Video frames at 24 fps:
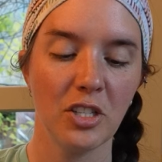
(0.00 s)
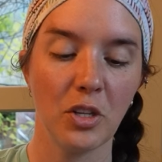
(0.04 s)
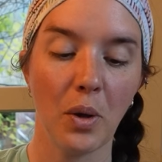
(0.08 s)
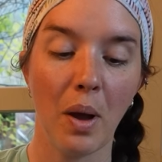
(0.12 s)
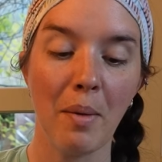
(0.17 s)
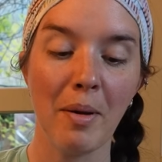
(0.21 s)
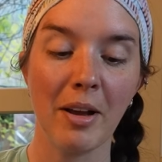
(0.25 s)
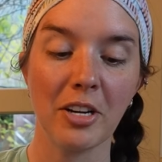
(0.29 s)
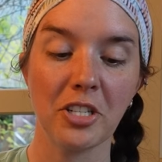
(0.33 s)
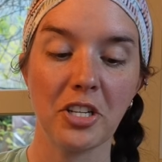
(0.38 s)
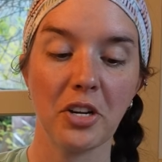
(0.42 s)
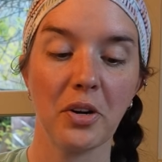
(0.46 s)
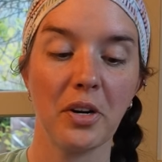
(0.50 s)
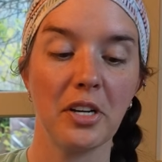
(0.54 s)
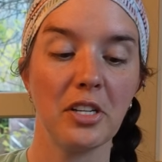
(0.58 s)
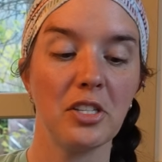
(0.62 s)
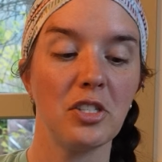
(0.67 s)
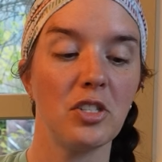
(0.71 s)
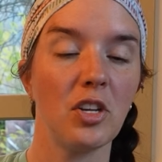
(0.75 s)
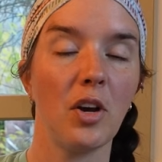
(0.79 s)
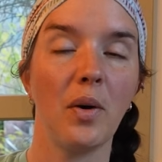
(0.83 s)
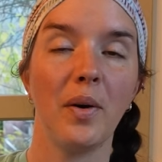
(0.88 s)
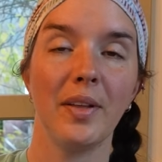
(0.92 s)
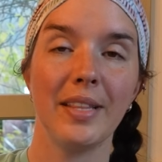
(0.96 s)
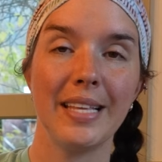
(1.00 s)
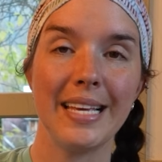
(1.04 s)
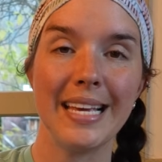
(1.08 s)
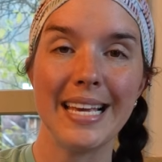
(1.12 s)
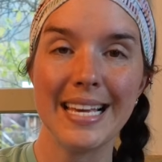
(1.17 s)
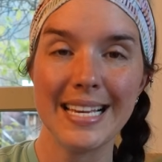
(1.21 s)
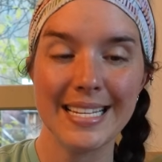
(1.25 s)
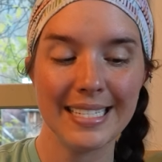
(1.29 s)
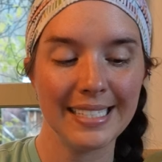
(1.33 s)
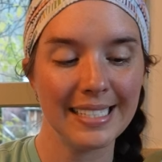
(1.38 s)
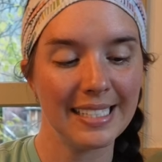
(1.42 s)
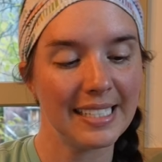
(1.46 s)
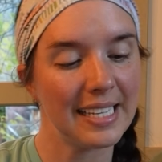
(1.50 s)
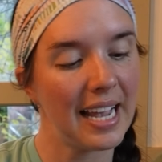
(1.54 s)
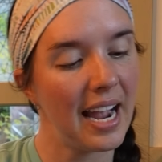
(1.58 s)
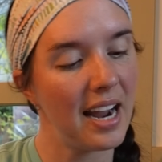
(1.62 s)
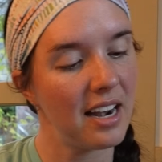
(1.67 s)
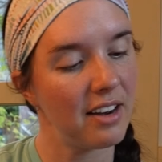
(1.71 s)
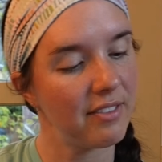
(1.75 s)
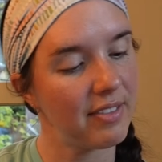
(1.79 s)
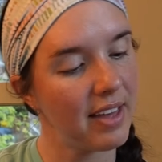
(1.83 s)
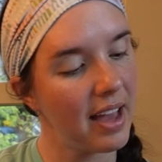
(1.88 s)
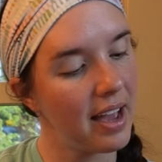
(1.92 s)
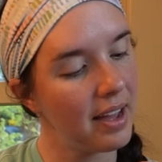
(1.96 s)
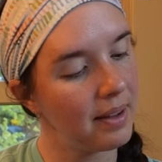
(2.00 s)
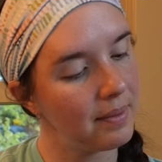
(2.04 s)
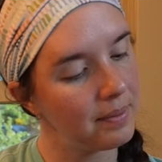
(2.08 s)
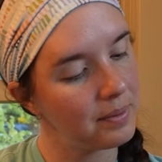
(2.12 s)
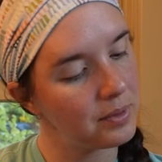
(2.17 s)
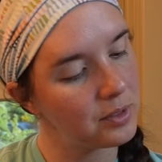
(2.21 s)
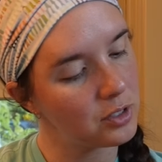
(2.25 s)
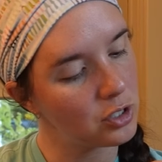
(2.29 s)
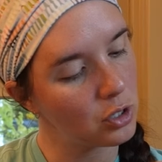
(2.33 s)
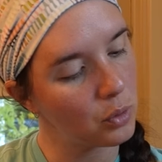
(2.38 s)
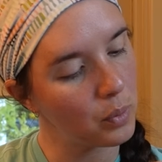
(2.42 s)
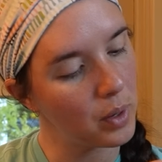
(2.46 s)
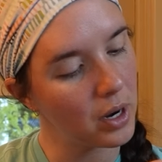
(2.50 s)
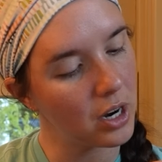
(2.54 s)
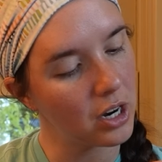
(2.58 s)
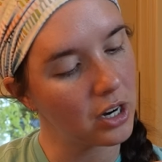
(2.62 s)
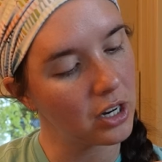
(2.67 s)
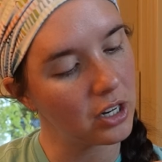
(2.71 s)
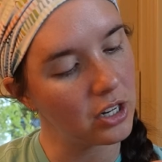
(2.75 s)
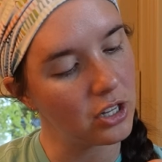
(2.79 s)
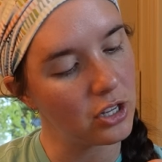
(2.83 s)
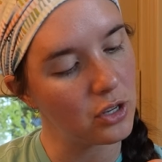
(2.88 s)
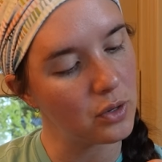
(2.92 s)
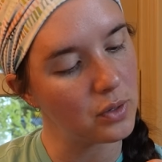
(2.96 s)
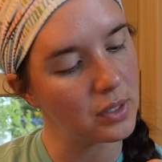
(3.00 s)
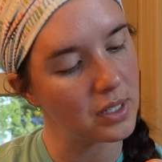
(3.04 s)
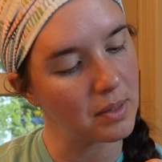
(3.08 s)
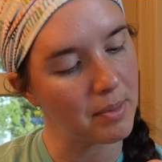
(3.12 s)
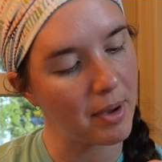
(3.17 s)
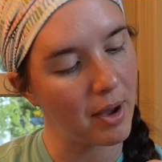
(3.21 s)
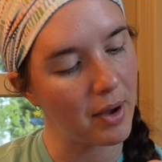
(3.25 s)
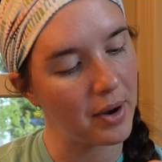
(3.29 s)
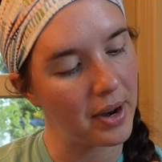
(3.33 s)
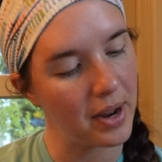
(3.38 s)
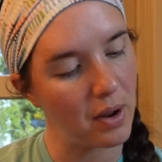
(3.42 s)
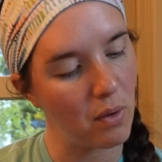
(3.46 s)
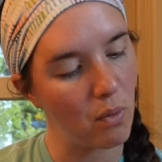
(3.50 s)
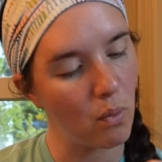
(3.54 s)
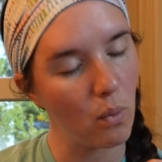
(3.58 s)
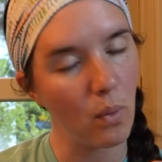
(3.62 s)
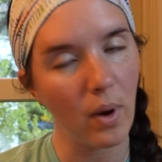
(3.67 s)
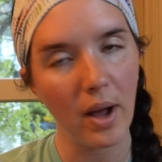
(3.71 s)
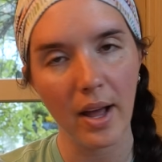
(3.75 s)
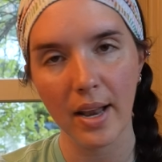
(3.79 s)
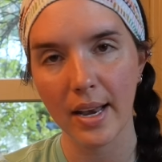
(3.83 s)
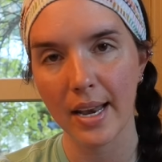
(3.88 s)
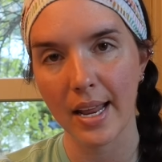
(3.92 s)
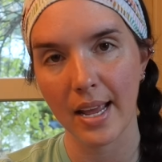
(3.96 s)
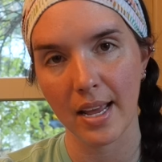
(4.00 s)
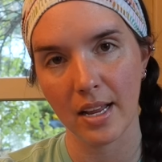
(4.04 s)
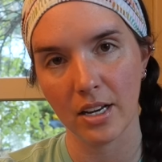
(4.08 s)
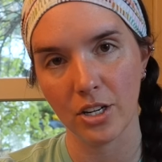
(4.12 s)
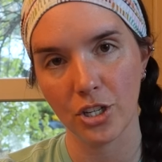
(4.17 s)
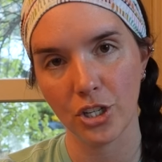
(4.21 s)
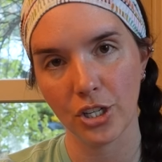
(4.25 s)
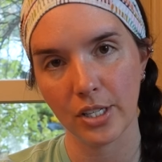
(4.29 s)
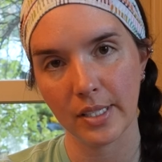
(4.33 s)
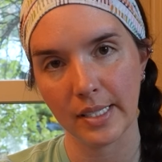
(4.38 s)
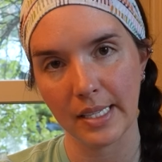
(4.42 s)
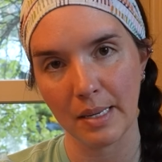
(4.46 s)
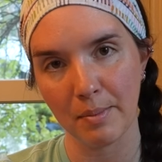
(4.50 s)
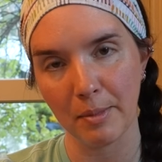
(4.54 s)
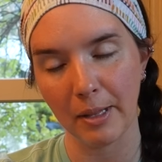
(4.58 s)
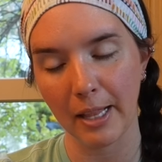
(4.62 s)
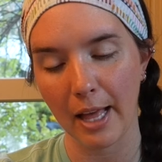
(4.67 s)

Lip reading: So I'm actually going to sew on the inside of that. So we are going to use about a 1-inch seam